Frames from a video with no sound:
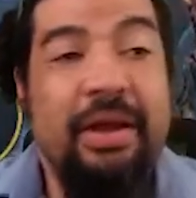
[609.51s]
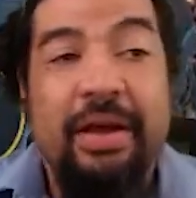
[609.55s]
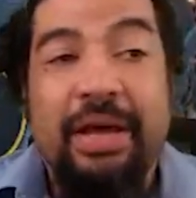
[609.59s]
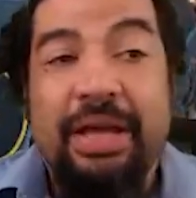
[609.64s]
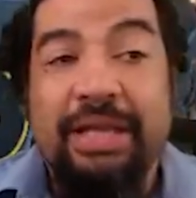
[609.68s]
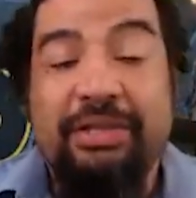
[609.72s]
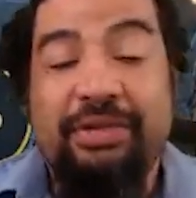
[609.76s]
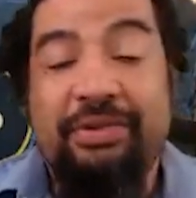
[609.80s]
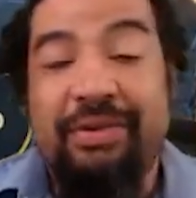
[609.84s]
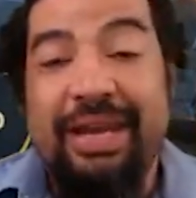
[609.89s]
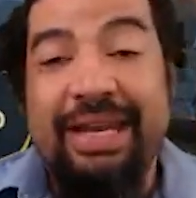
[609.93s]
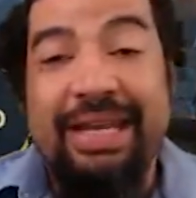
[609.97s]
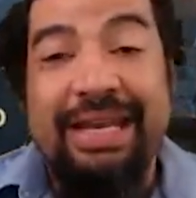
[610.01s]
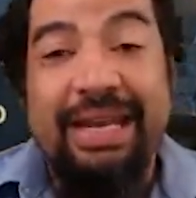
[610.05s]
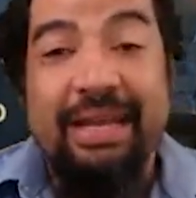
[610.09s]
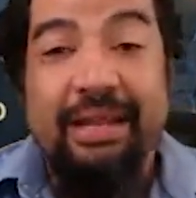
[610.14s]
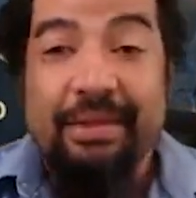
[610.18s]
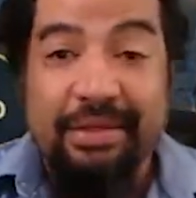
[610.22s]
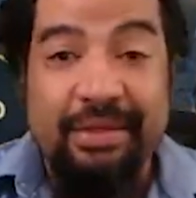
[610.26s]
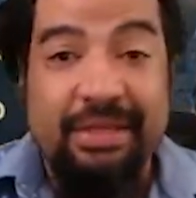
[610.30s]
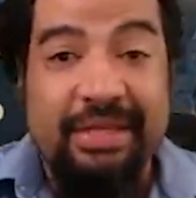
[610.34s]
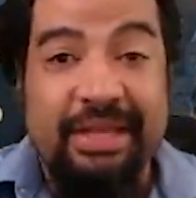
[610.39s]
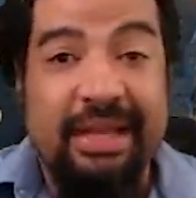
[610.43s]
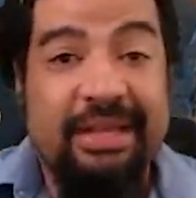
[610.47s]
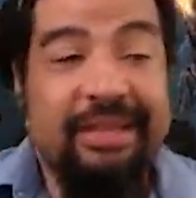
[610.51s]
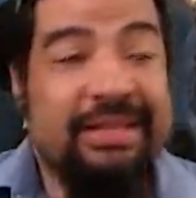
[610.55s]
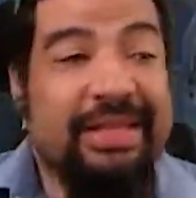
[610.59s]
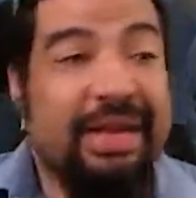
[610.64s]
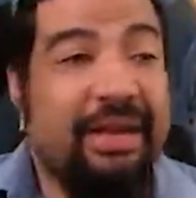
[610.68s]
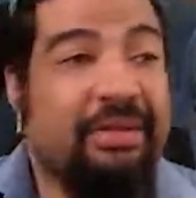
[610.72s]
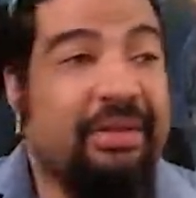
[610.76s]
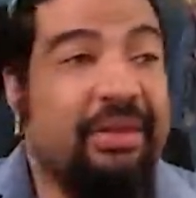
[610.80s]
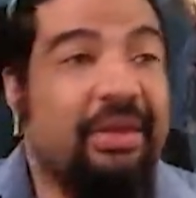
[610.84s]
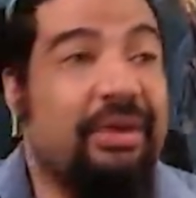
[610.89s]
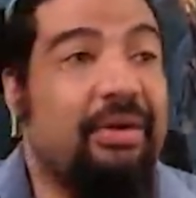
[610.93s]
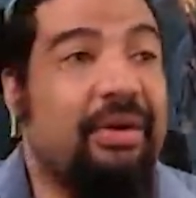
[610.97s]
It's great getting those stuns
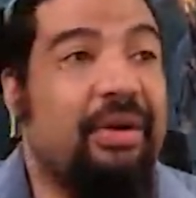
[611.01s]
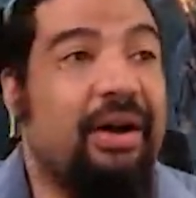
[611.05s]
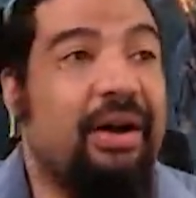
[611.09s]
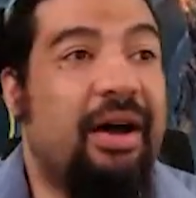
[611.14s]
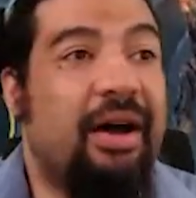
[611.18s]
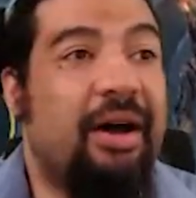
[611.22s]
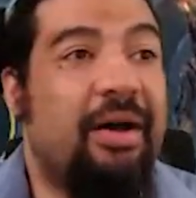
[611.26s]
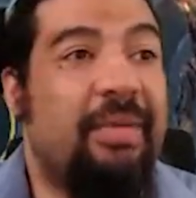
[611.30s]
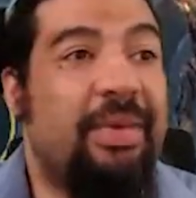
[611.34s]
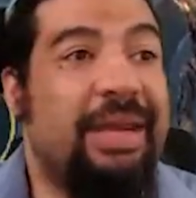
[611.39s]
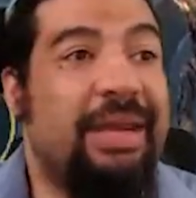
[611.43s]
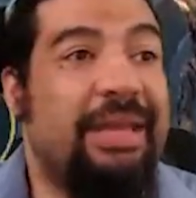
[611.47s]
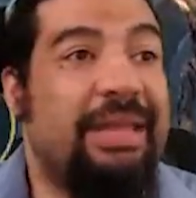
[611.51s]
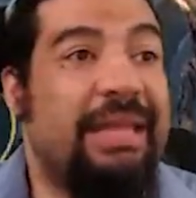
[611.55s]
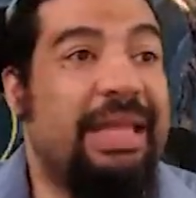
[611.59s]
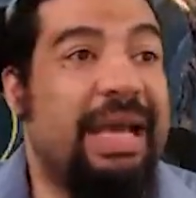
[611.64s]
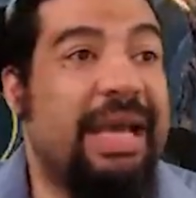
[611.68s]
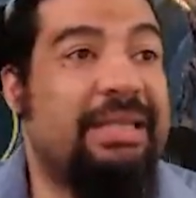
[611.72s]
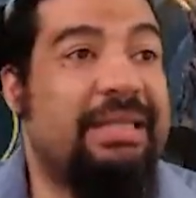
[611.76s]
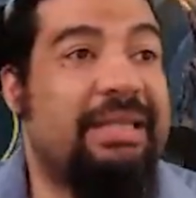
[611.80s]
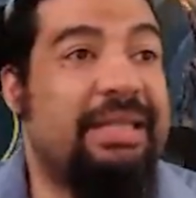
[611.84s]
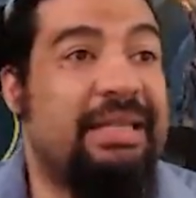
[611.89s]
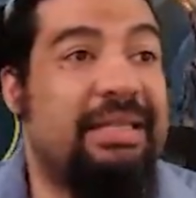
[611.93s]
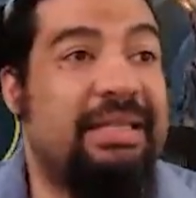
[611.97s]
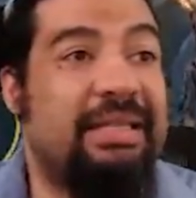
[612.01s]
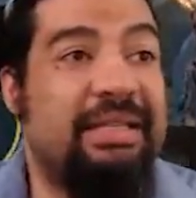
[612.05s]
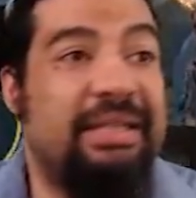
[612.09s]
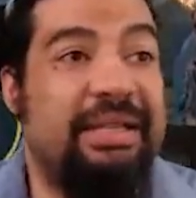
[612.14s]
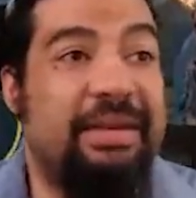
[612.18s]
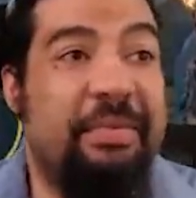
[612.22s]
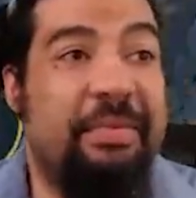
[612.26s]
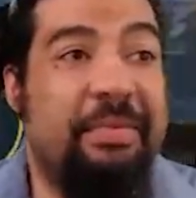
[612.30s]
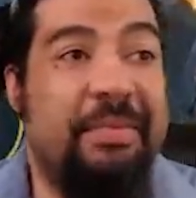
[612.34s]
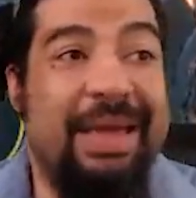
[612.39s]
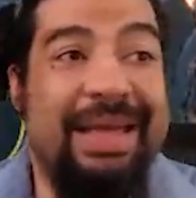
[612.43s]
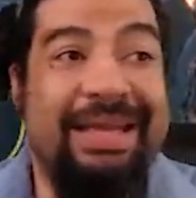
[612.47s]
out though. And in that sense, he's an
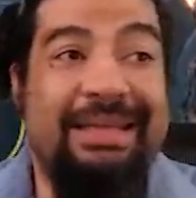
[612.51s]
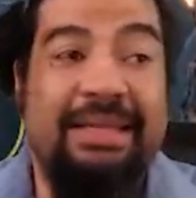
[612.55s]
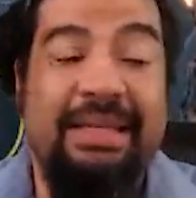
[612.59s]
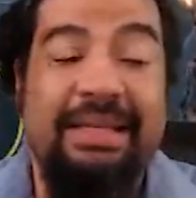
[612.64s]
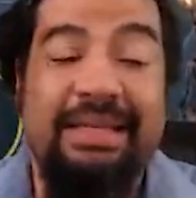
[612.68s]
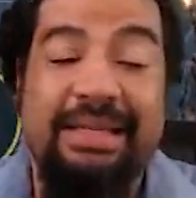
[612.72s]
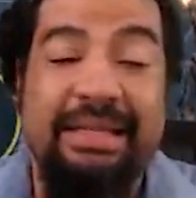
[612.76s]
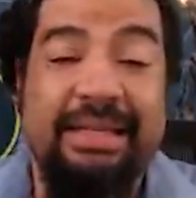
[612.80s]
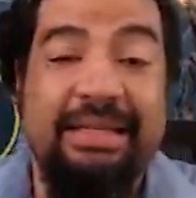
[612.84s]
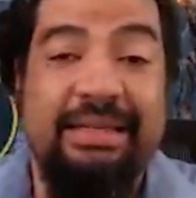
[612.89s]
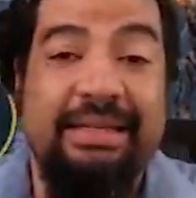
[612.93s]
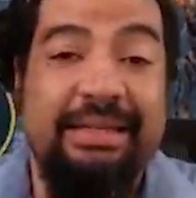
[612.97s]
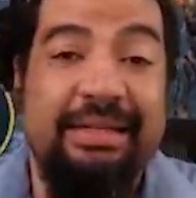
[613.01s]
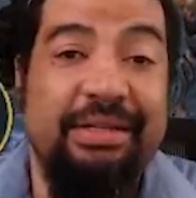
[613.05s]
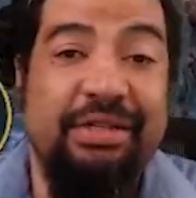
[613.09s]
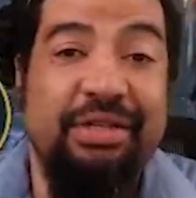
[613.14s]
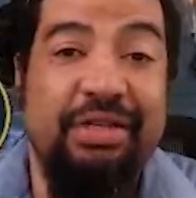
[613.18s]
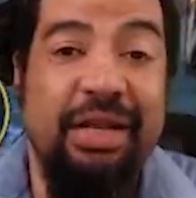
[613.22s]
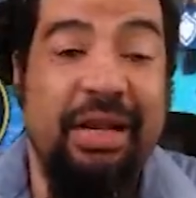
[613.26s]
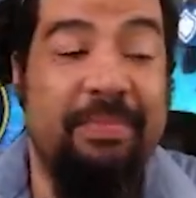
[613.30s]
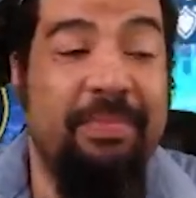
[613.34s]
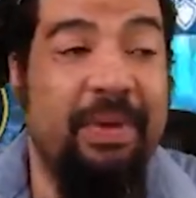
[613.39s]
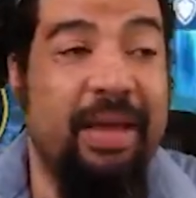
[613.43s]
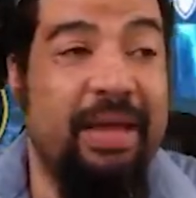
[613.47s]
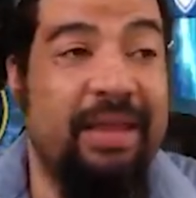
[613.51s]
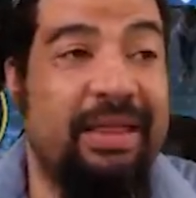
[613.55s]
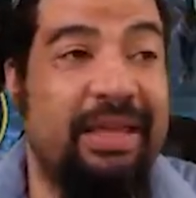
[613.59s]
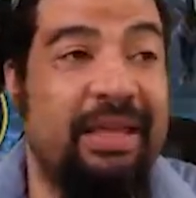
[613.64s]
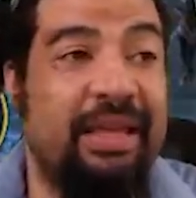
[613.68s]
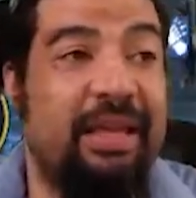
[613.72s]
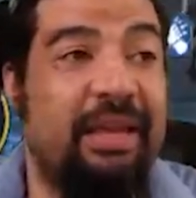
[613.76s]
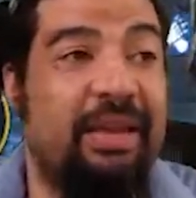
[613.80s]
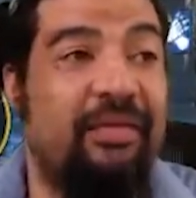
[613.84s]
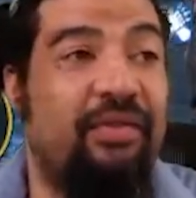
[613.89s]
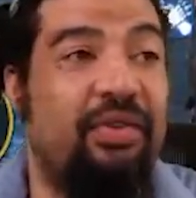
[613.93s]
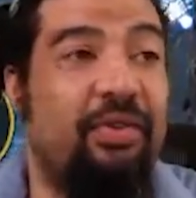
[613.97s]
amazing CC champ. I
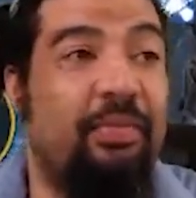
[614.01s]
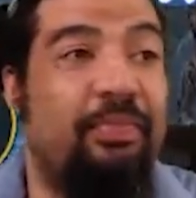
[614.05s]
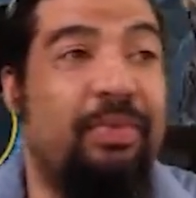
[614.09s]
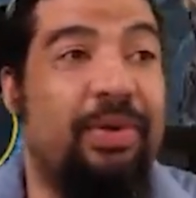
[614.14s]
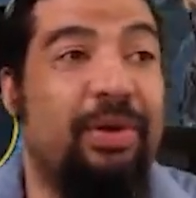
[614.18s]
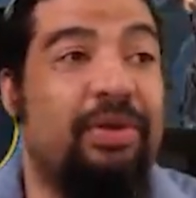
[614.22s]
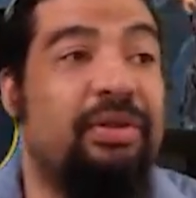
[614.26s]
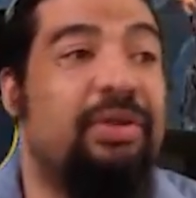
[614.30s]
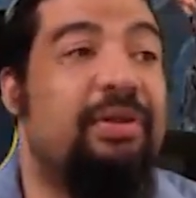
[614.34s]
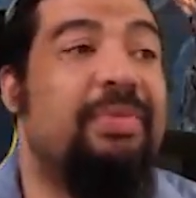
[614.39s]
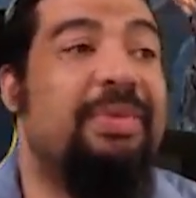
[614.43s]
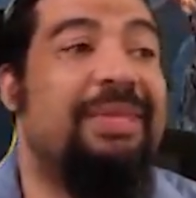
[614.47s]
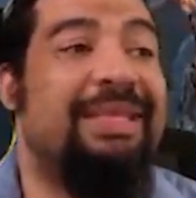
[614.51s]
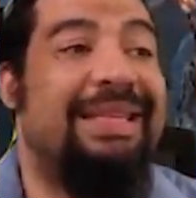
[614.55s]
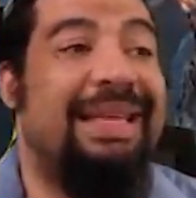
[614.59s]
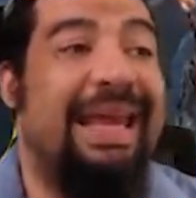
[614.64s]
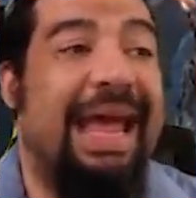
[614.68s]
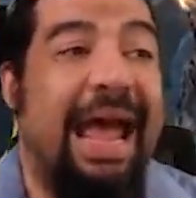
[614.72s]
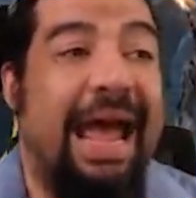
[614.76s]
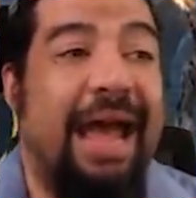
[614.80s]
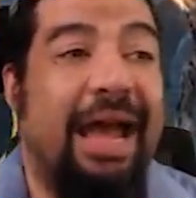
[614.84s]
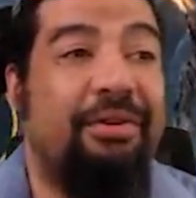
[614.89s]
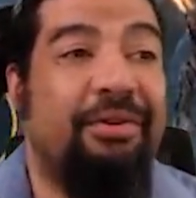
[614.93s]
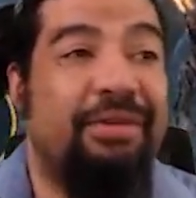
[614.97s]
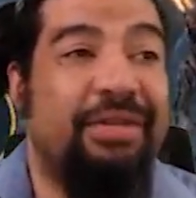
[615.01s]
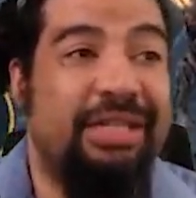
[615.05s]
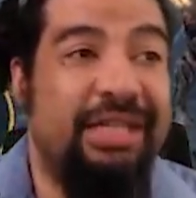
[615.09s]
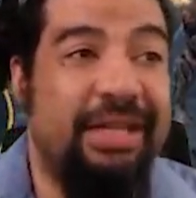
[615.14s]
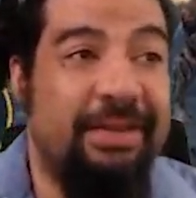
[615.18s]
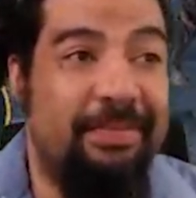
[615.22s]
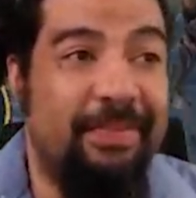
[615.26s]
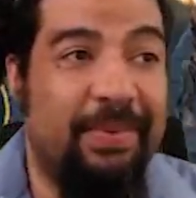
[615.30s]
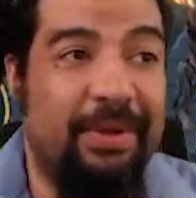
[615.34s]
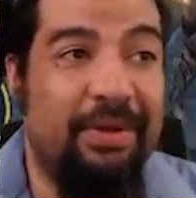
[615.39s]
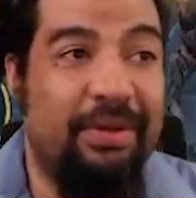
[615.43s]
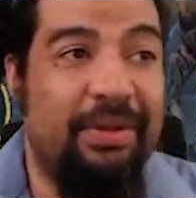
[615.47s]
think if you build him as an
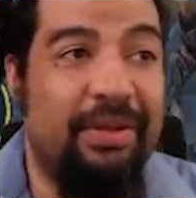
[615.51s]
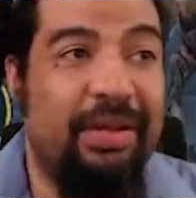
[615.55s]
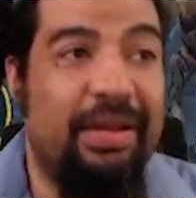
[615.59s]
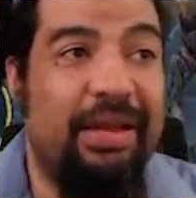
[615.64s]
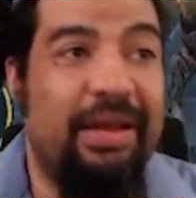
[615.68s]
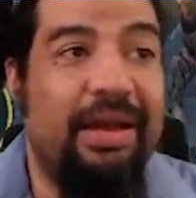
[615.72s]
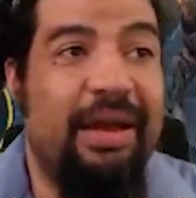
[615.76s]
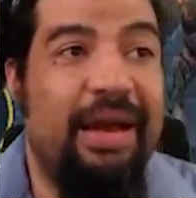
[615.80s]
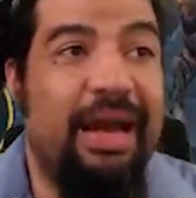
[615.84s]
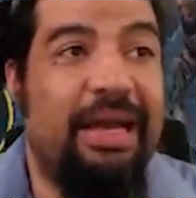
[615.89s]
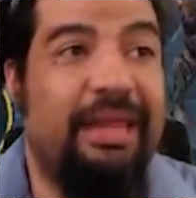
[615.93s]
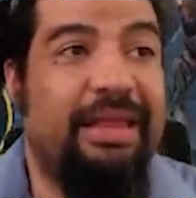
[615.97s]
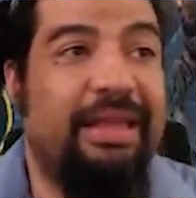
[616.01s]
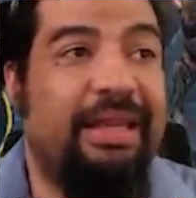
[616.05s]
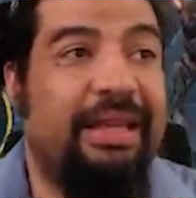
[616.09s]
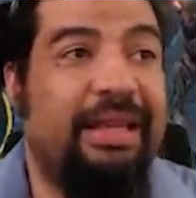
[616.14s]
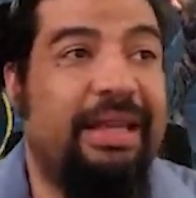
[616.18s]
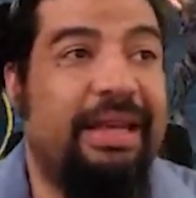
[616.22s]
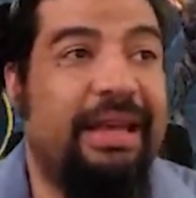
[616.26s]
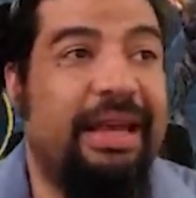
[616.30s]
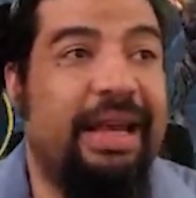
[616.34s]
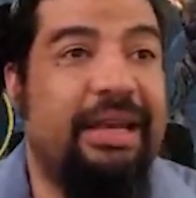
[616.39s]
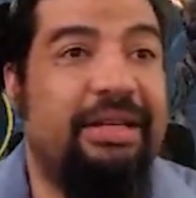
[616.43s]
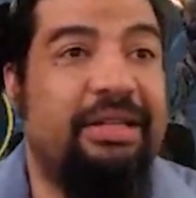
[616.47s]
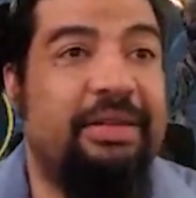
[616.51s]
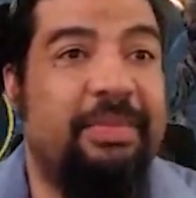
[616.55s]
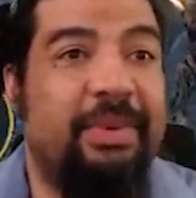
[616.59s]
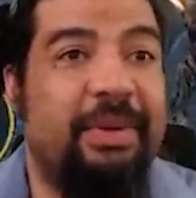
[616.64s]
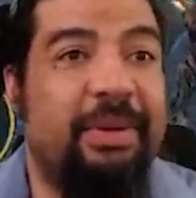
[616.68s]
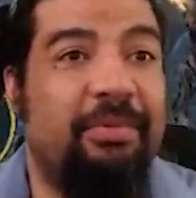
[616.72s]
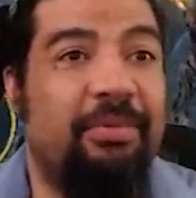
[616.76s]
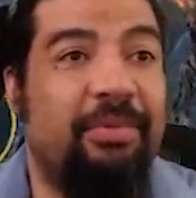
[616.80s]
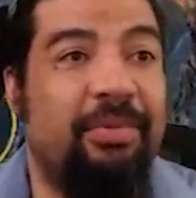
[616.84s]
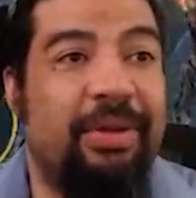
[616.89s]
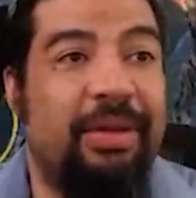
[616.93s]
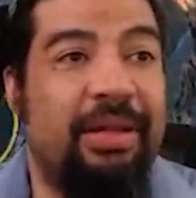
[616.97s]
accuracy build, I think he can actually
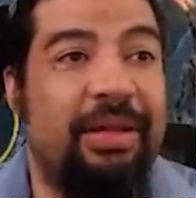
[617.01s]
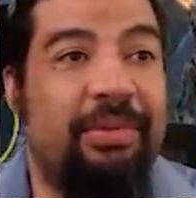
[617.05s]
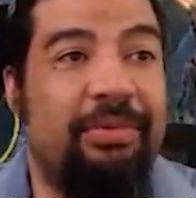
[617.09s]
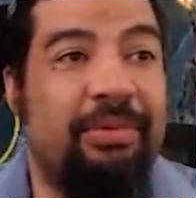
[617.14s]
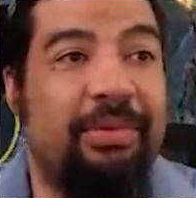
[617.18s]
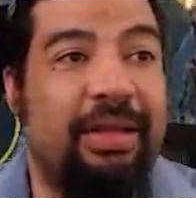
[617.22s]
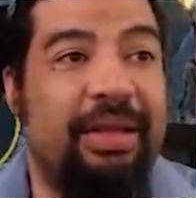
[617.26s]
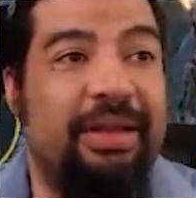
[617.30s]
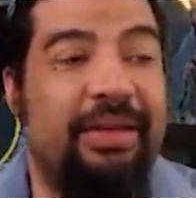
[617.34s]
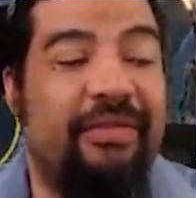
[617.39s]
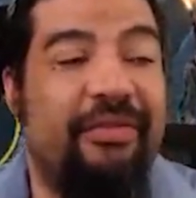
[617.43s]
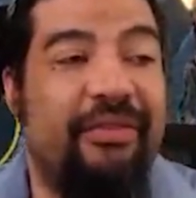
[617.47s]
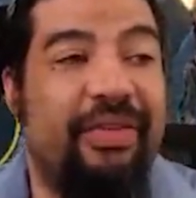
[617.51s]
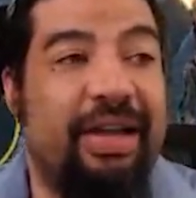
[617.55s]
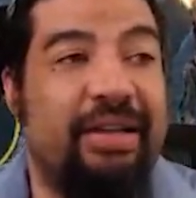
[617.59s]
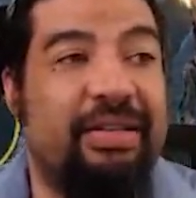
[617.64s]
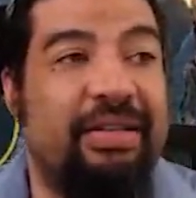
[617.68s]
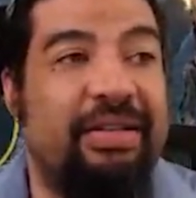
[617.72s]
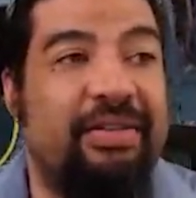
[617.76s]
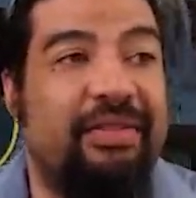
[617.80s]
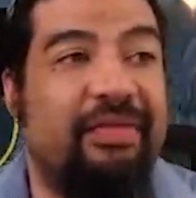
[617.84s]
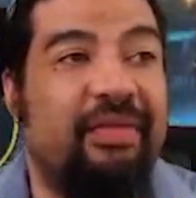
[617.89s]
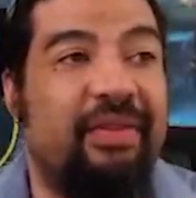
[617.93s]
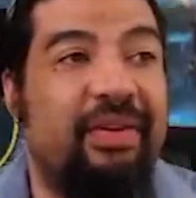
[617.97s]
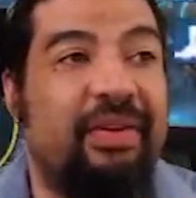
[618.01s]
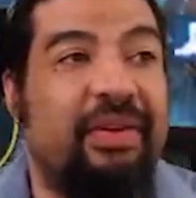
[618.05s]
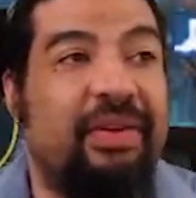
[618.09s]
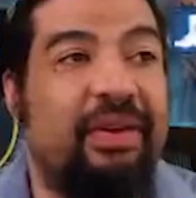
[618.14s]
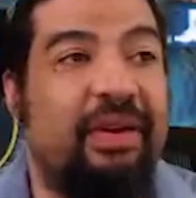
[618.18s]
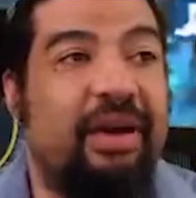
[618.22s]
be really, really effective,